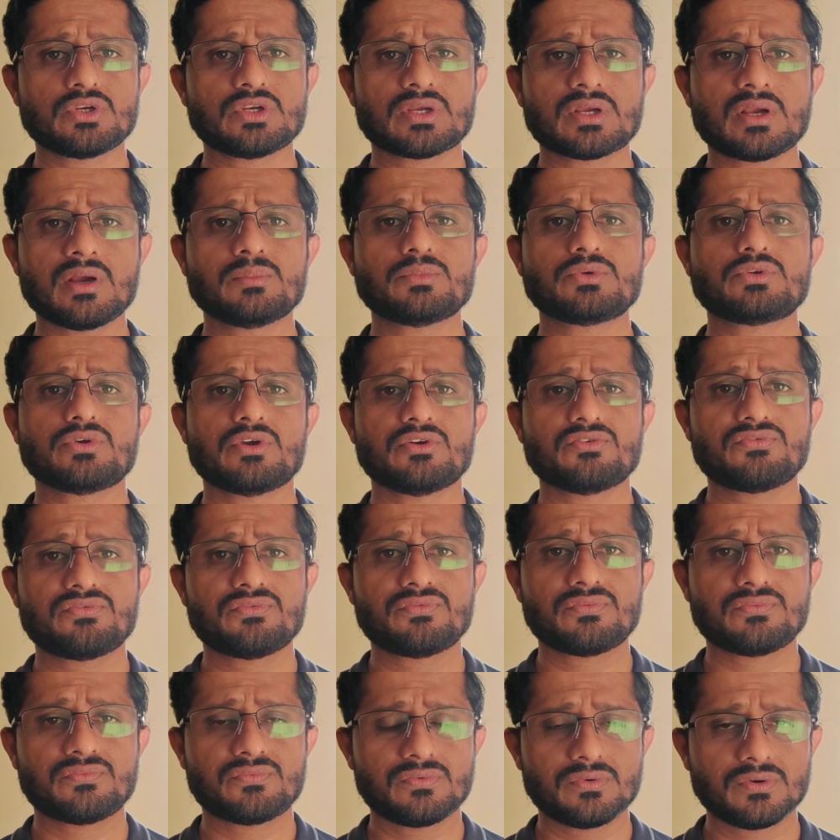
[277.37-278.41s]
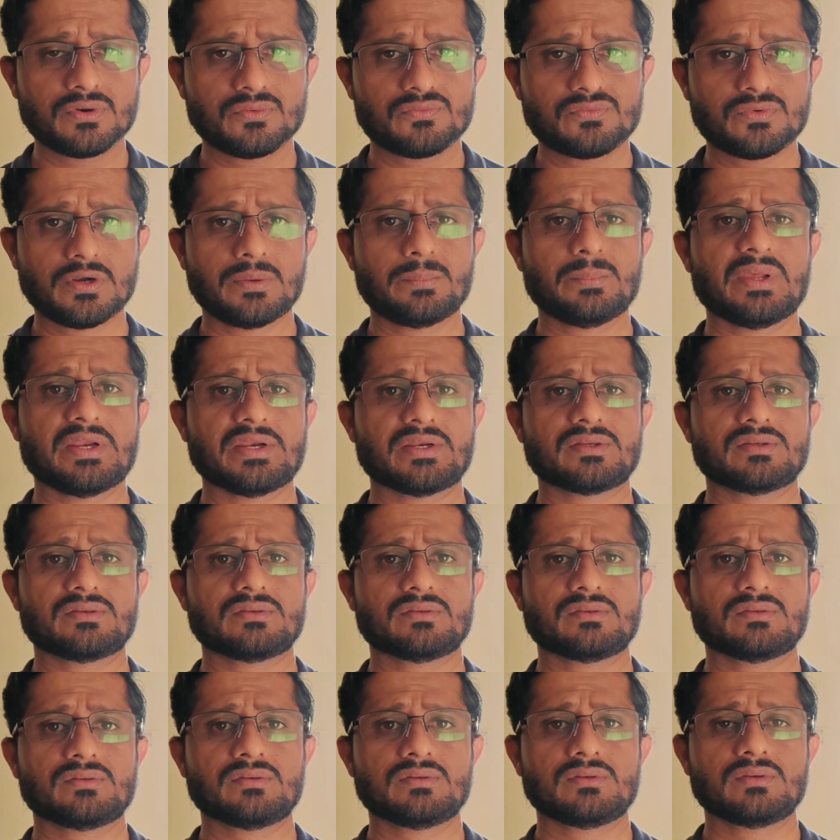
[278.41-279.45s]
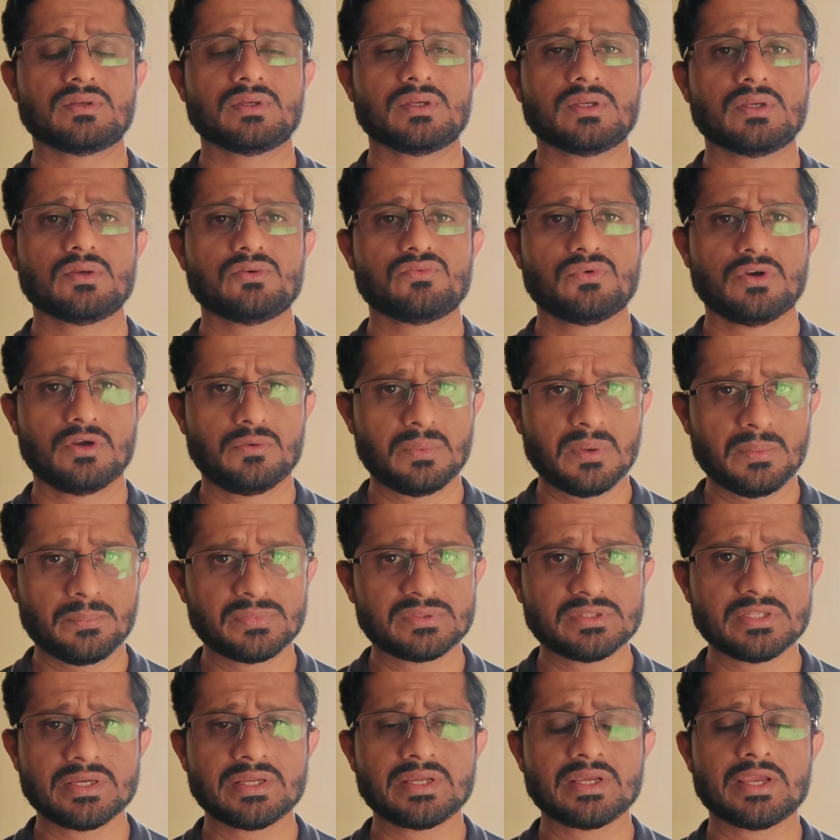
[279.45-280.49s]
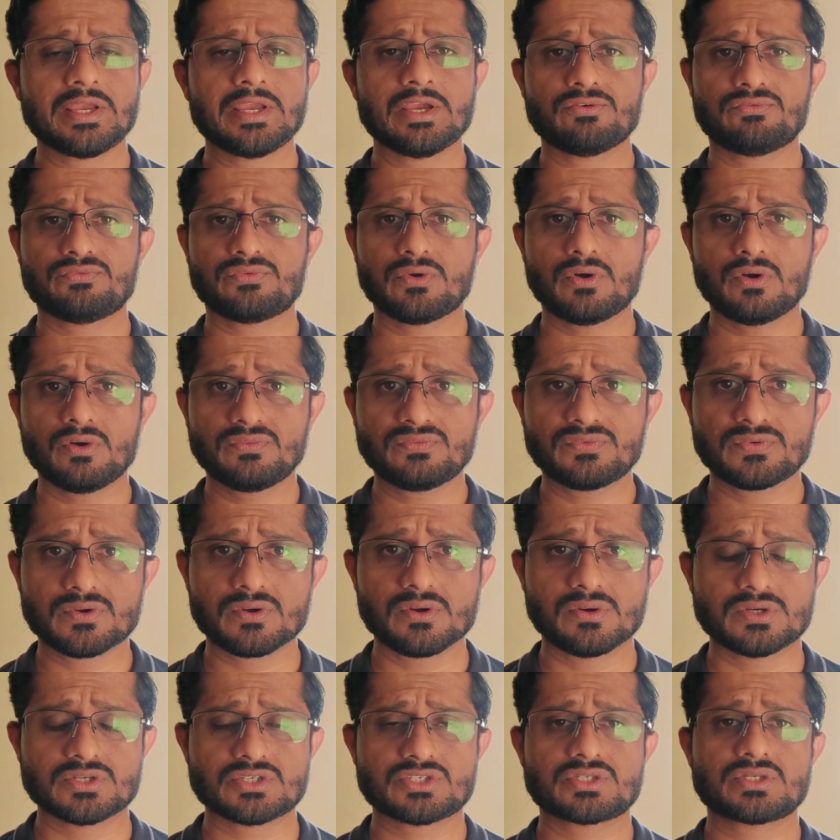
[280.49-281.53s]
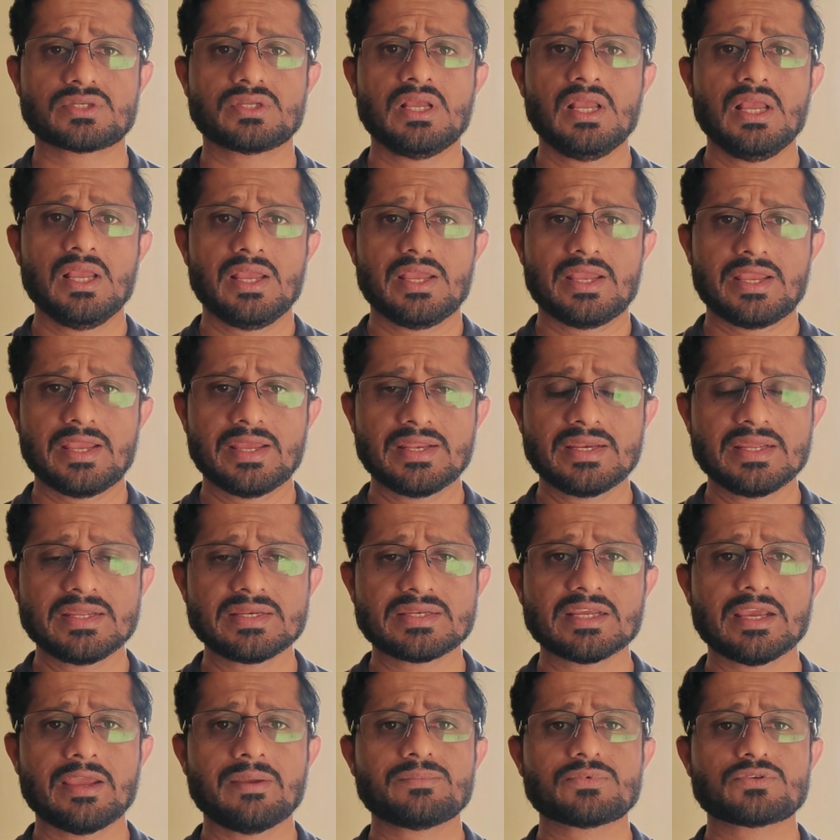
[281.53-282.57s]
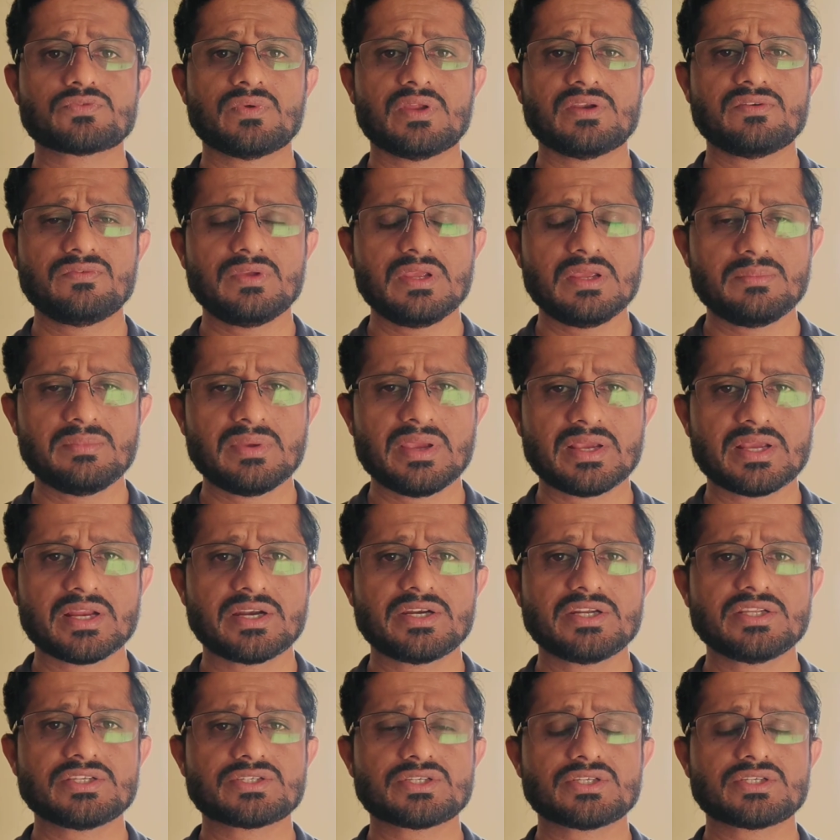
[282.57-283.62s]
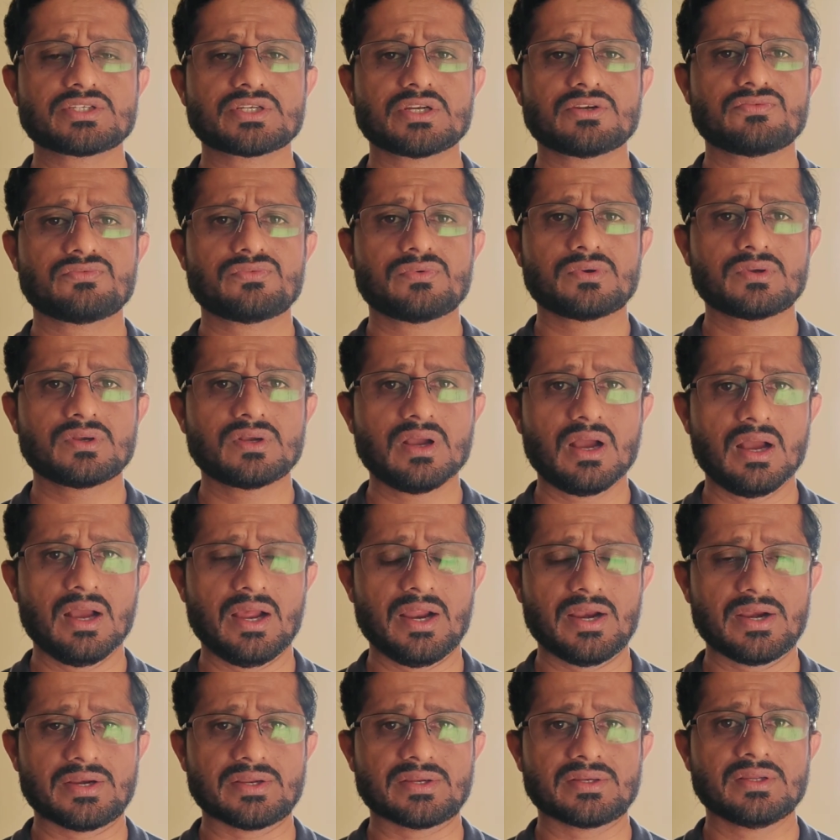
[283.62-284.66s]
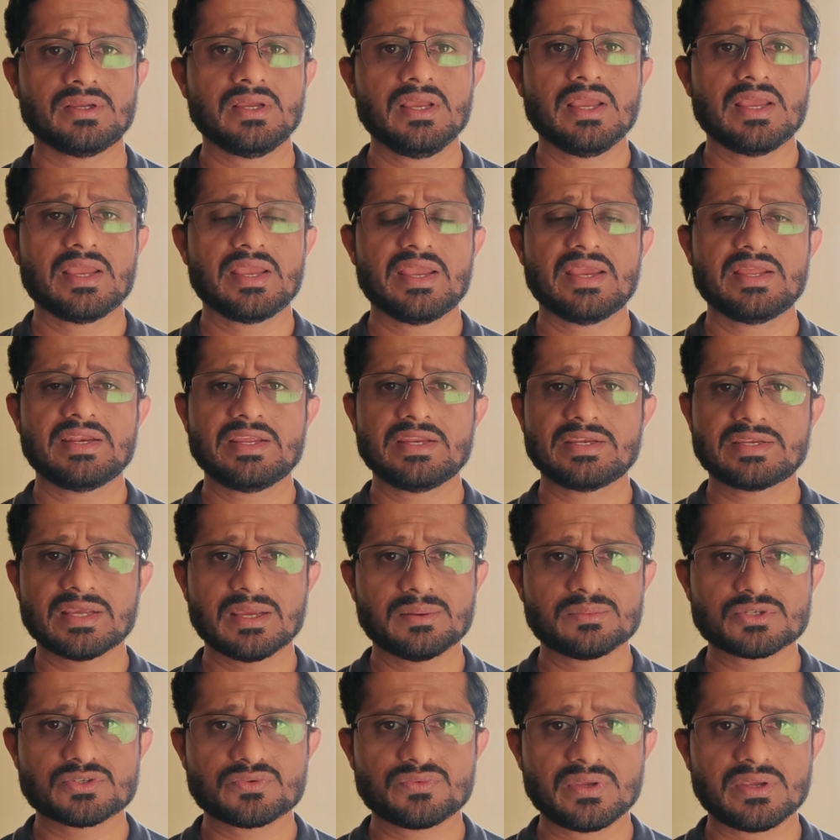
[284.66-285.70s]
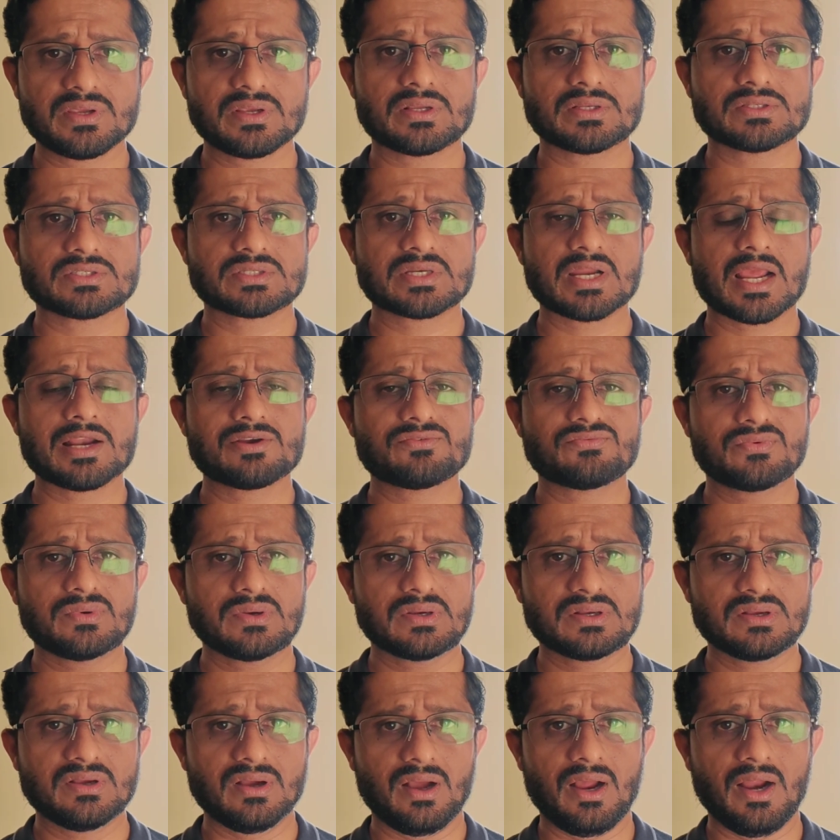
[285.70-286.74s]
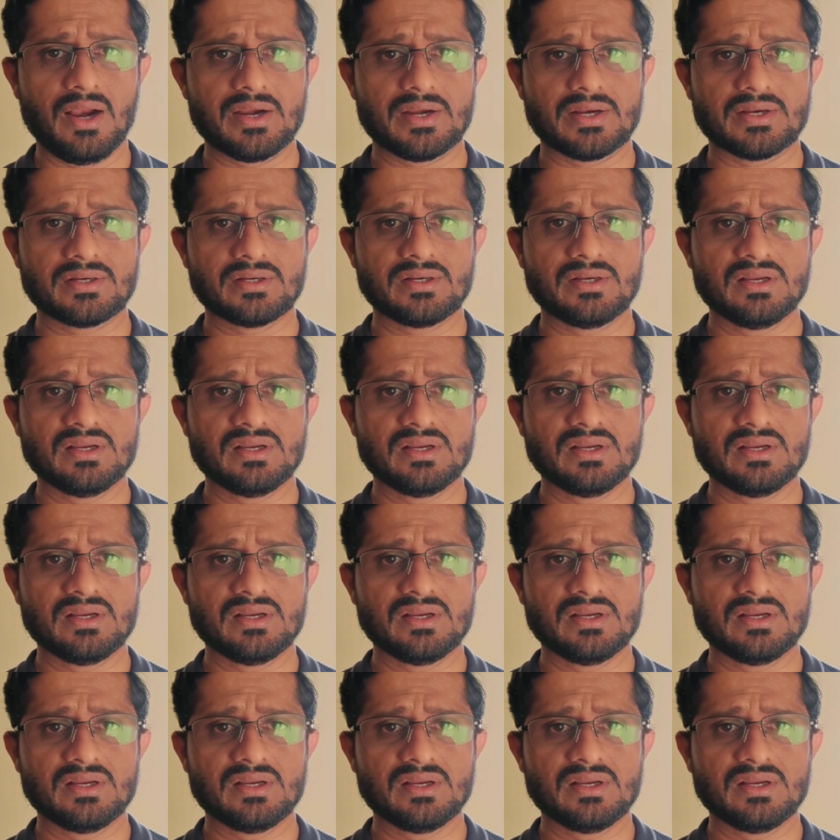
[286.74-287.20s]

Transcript: come to a fulfillment. Of course, any times when we make a decision for God, any times we stand for God,